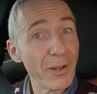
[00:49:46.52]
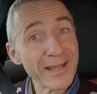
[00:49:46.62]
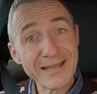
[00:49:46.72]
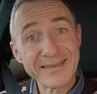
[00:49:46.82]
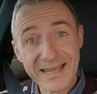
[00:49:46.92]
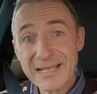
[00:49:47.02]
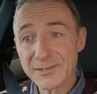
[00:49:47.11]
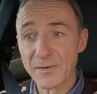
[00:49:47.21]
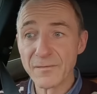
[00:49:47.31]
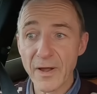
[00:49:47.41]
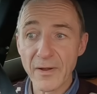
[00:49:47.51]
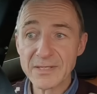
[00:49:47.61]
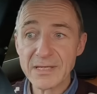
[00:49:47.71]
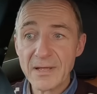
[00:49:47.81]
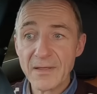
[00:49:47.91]
plug-in diesel
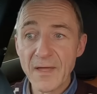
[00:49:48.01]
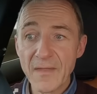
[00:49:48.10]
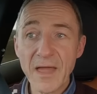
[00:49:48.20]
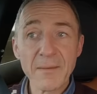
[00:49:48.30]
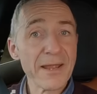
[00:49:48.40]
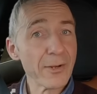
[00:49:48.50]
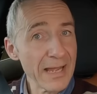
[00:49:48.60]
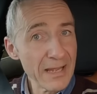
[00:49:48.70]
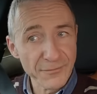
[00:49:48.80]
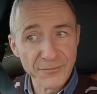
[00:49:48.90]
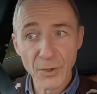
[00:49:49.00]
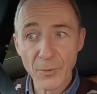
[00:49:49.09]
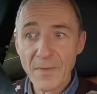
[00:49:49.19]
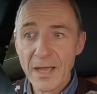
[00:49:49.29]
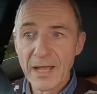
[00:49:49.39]
variant, then they may not have
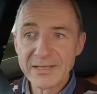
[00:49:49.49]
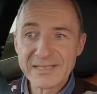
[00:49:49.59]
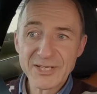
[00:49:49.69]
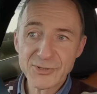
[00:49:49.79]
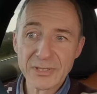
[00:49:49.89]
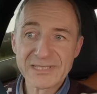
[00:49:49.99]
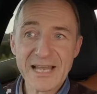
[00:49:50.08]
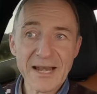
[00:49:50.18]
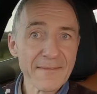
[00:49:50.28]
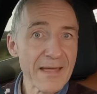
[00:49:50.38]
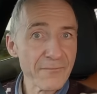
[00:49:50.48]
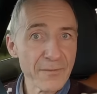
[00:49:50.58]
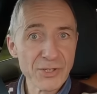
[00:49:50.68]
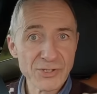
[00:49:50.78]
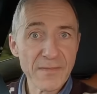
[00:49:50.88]
to. A decision on selling that
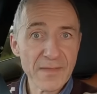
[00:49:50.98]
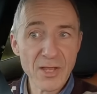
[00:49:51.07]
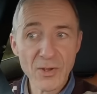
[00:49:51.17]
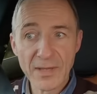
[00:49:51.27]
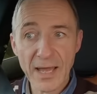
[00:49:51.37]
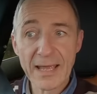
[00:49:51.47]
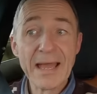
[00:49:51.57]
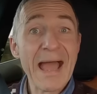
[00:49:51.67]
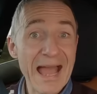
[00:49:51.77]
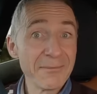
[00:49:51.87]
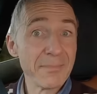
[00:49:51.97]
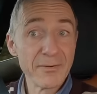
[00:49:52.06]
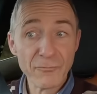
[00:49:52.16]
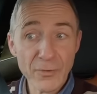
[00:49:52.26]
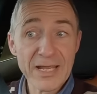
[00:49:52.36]
version in the UK hadn't
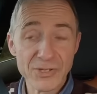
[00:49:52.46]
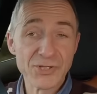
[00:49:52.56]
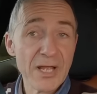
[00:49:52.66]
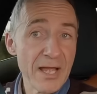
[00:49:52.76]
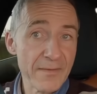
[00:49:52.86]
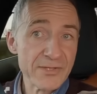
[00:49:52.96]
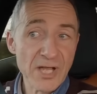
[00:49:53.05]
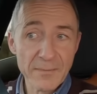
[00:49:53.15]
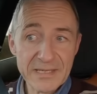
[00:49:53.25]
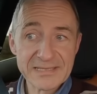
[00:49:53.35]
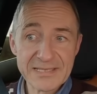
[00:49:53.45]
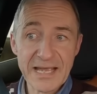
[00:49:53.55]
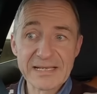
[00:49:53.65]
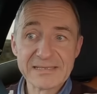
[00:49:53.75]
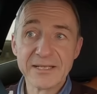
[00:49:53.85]
been reached at the time of this
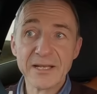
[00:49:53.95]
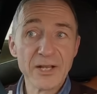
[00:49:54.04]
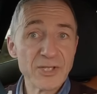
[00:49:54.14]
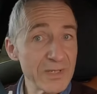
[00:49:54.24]
test in early